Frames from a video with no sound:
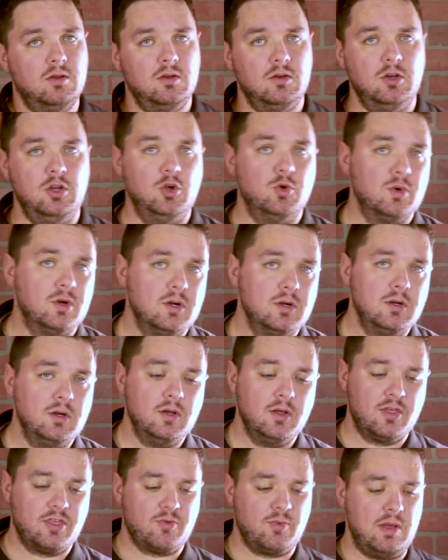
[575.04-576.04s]
Neewer
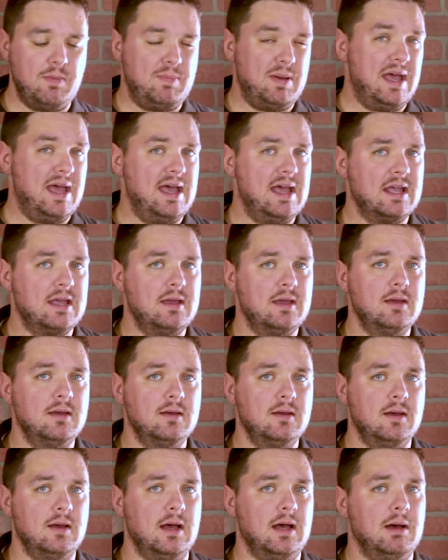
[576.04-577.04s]
3-pack,
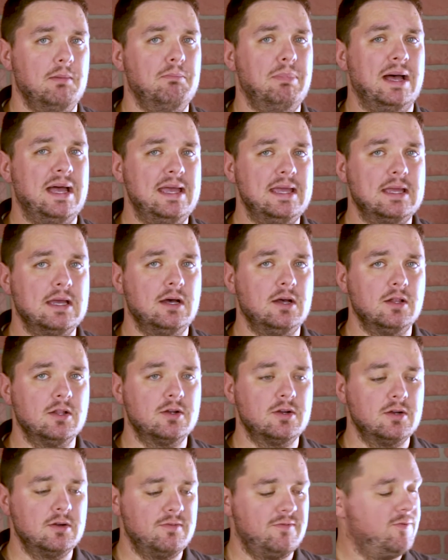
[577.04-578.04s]

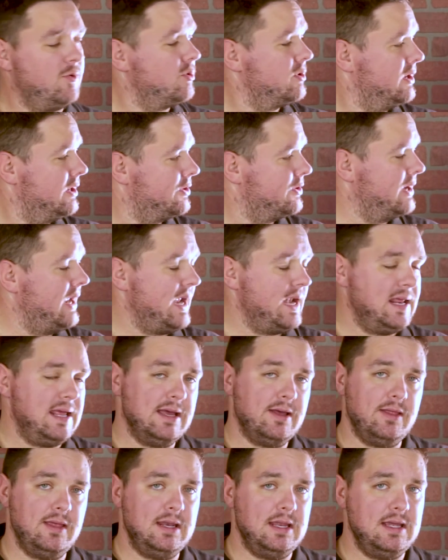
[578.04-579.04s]
BiColor,
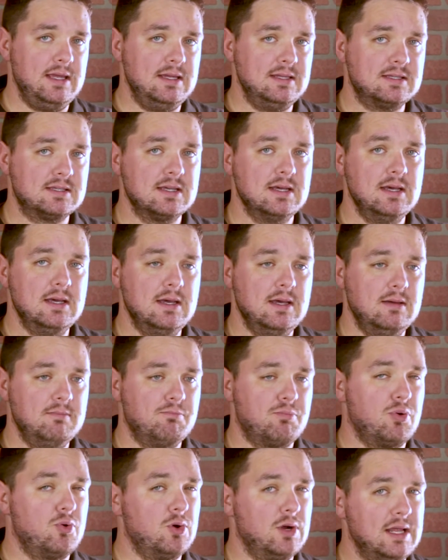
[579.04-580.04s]
480 LEDs.
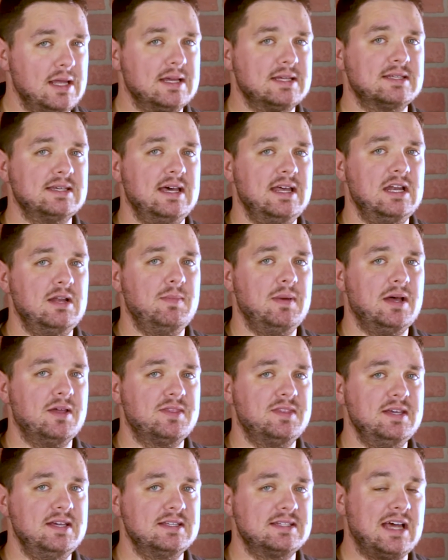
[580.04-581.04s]
Pretty excited
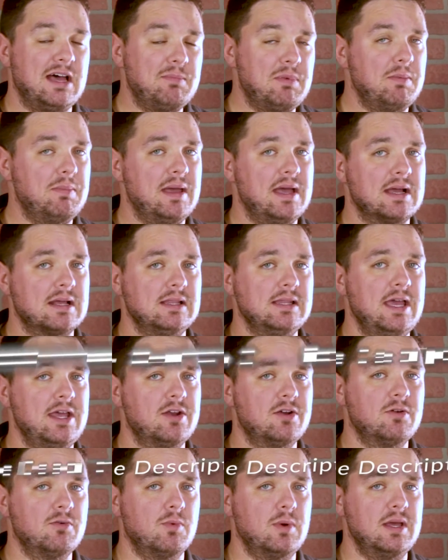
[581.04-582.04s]
about this. I'll be back
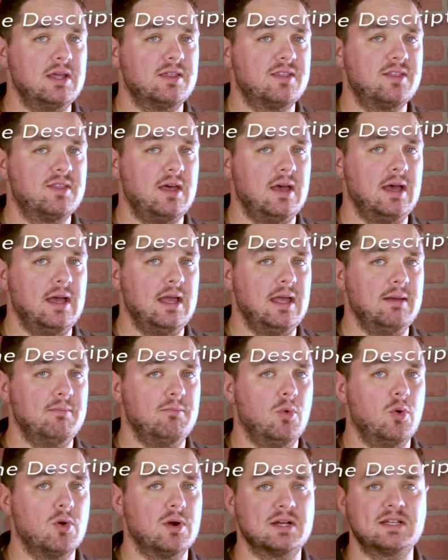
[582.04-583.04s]
later with a
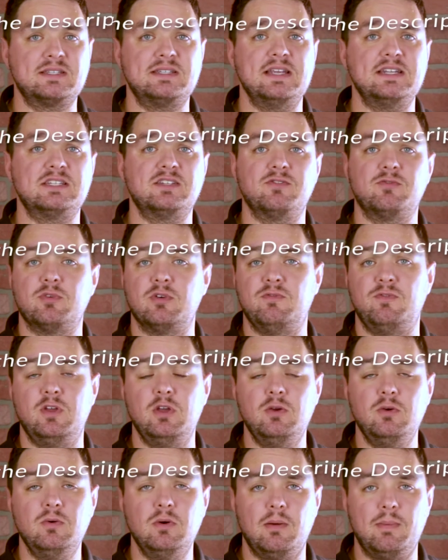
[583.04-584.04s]
more extensive
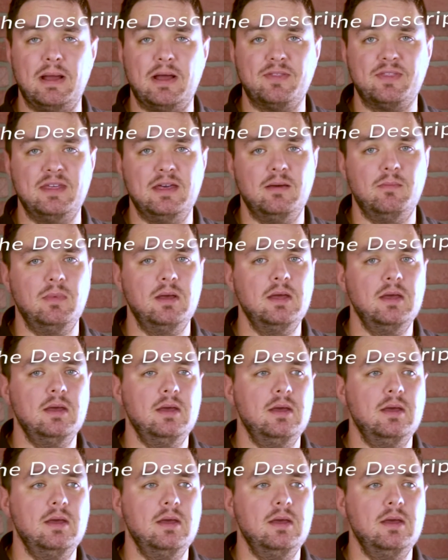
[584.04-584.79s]
review about them,